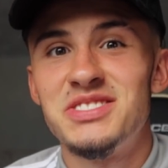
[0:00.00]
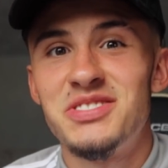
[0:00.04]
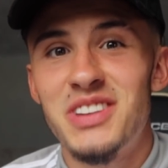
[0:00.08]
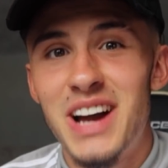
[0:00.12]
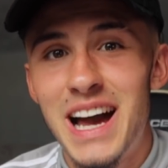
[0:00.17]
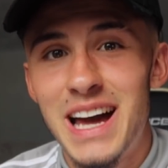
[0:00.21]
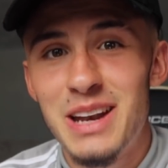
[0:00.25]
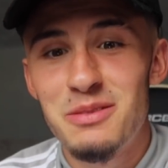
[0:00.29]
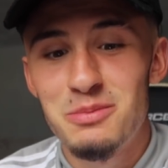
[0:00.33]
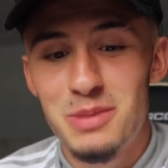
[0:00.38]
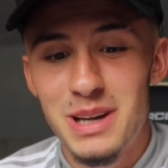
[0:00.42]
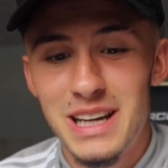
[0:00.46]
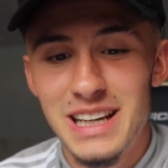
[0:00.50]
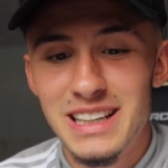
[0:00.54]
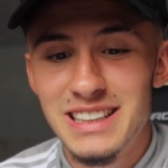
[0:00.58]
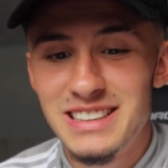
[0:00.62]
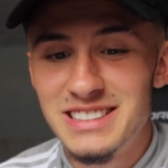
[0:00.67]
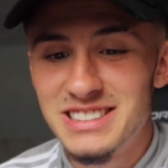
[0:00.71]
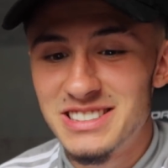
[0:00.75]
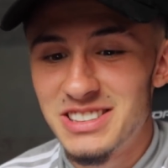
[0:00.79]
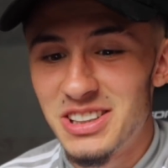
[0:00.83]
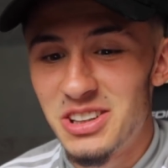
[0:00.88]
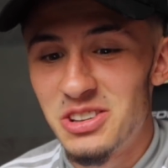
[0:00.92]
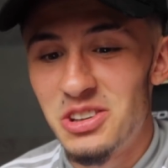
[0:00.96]
fan
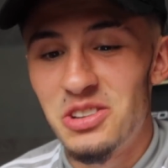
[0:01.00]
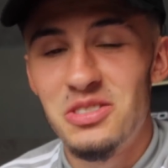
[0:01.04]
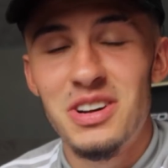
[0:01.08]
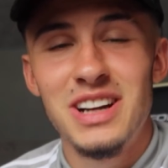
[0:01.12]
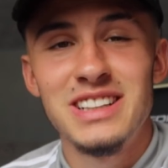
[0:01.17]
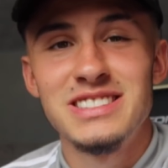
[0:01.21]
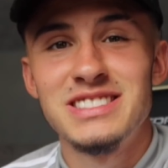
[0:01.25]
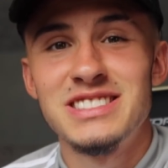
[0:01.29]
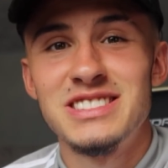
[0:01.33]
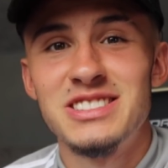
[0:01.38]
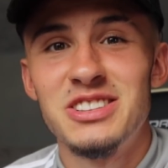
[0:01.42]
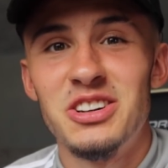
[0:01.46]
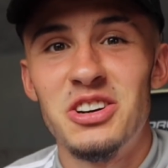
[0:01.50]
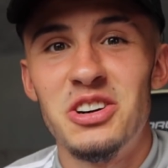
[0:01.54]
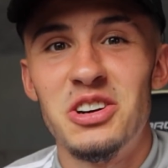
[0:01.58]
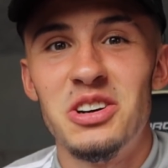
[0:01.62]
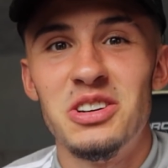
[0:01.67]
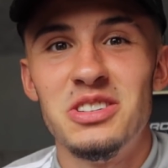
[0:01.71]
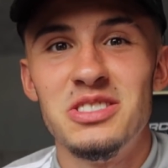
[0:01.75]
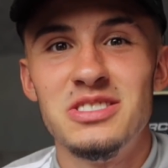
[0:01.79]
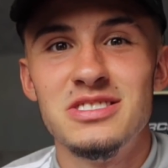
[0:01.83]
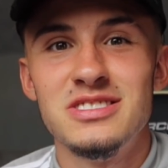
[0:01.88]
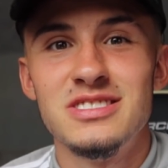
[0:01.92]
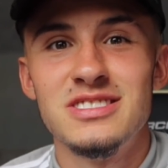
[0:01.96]
page. So I've actually got,
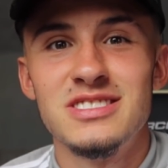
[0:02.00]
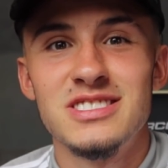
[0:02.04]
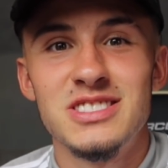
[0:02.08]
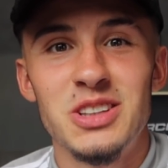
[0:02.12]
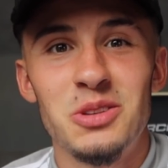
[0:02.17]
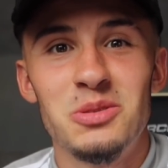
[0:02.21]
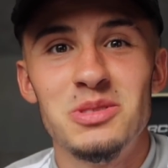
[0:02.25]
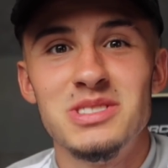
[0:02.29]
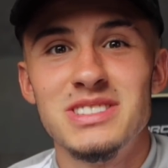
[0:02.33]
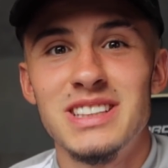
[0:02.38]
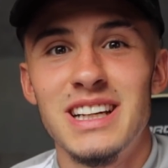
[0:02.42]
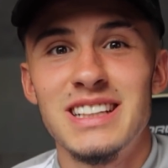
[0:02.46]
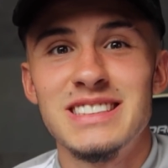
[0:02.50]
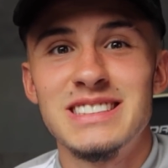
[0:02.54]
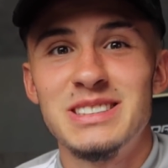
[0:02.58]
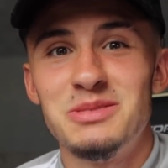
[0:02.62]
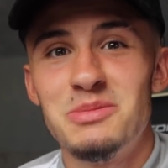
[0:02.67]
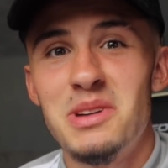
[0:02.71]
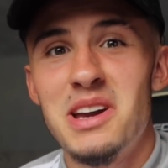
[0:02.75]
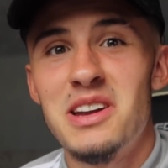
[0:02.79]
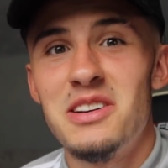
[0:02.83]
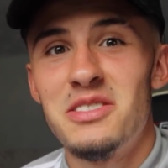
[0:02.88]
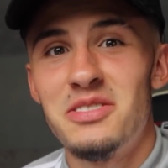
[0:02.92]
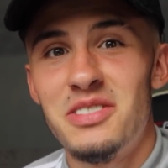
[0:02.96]
someone's actually
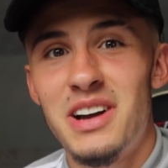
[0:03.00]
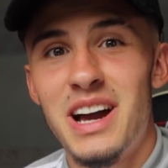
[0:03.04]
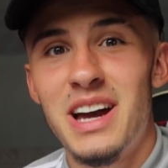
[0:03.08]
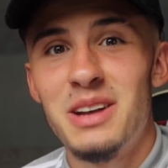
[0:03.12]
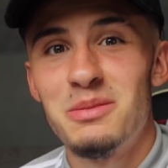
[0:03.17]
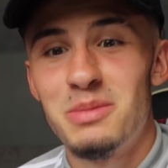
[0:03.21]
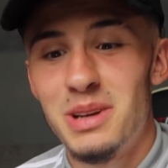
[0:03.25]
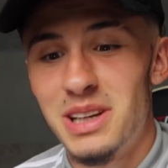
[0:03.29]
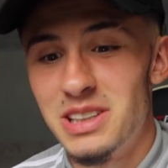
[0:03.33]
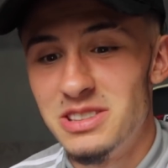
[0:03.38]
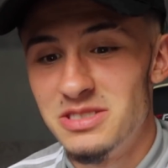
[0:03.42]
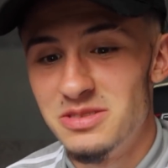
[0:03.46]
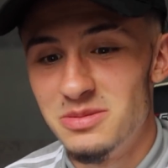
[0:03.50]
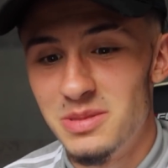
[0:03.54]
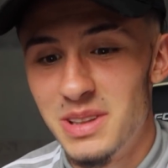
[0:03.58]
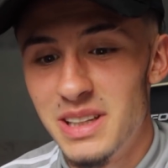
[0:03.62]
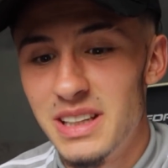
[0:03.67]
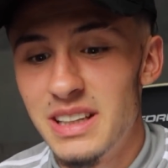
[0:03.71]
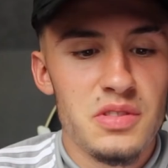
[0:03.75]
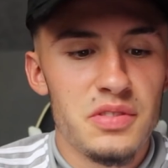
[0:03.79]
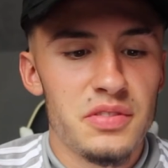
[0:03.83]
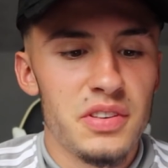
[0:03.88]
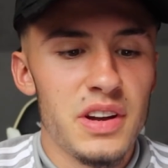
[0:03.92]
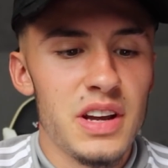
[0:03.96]
made a fan page with me.
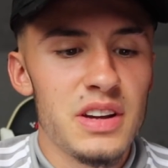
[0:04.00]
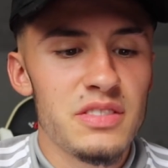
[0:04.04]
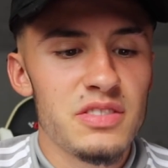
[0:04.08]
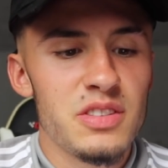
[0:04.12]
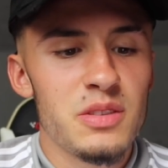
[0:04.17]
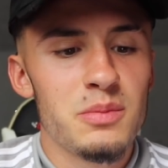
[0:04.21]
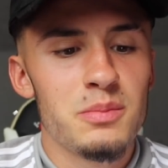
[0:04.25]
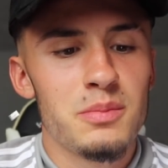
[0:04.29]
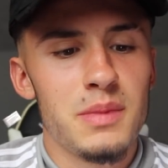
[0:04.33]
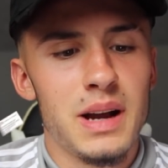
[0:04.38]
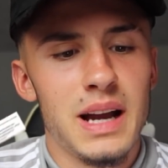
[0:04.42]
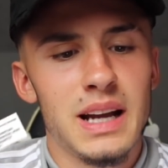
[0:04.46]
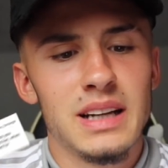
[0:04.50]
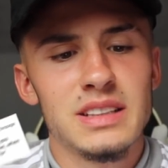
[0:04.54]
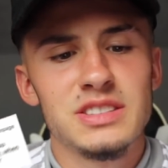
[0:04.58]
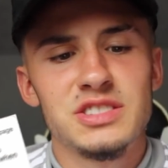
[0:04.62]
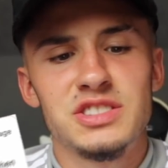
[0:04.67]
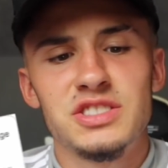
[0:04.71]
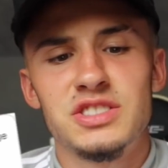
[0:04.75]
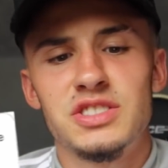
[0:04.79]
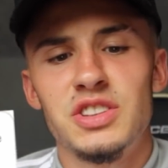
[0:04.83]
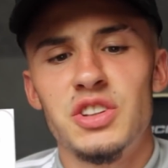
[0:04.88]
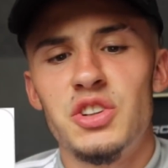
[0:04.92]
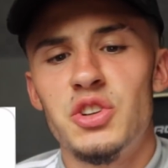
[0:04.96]
Favorite
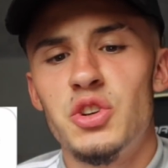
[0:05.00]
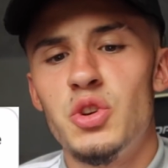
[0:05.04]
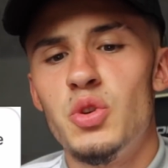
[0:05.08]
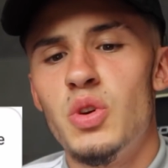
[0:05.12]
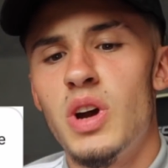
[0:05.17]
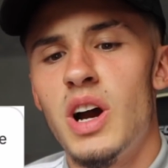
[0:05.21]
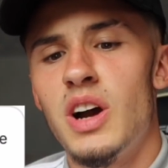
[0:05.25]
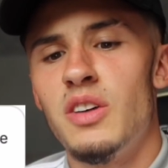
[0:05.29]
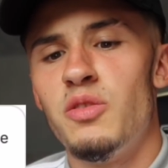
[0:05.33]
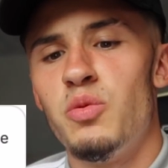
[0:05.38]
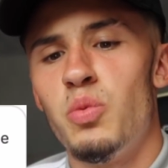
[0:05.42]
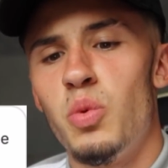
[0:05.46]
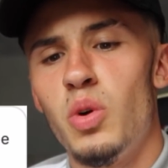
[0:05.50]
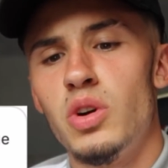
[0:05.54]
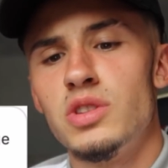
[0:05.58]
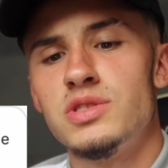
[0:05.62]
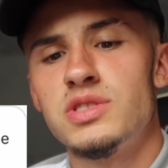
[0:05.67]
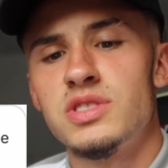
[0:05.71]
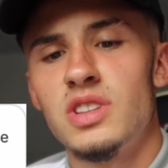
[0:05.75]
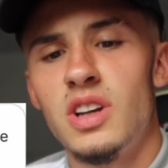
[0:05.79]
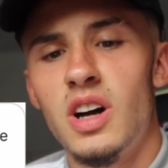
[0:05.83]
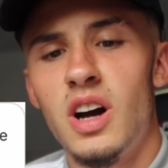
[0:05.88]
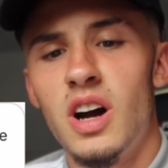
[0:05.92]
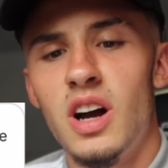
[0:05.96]
match you have
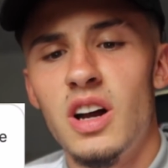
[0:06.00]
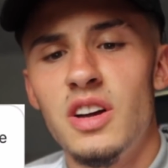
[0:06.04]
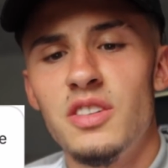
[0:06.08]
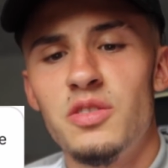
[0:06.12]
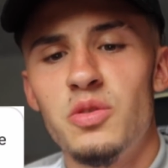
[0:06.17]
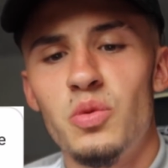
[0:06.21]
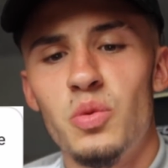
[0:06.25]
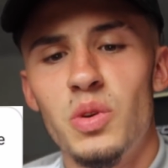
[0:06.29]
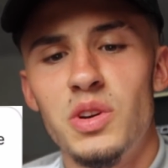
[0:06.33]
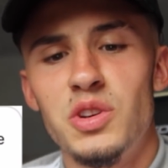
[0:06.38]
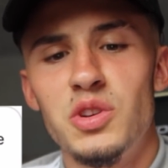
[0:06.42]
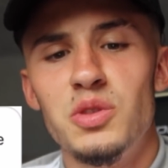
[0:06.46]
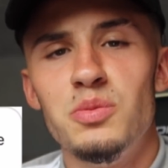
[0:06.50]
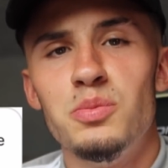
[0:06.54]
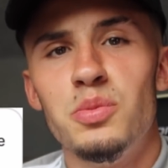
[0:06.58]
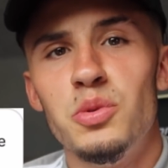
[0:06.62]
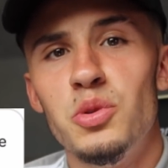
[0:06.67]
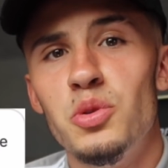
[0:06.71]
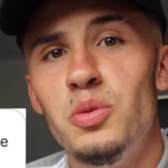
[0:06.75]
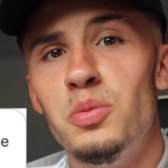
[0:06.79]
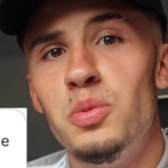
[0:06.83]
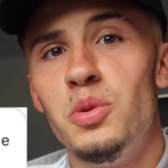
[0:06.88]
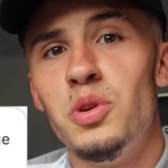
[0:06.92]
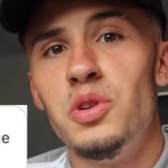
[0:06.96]
watched live when you
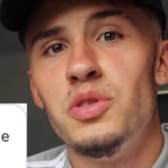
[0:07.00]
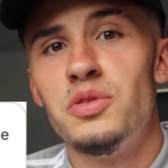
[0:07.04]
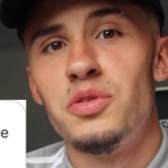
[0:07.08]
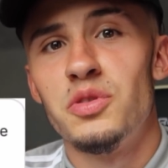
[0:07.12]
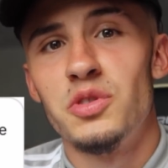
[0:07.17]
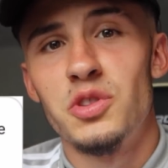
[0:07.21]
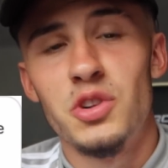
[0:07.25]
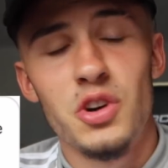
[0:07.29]
ball boyed for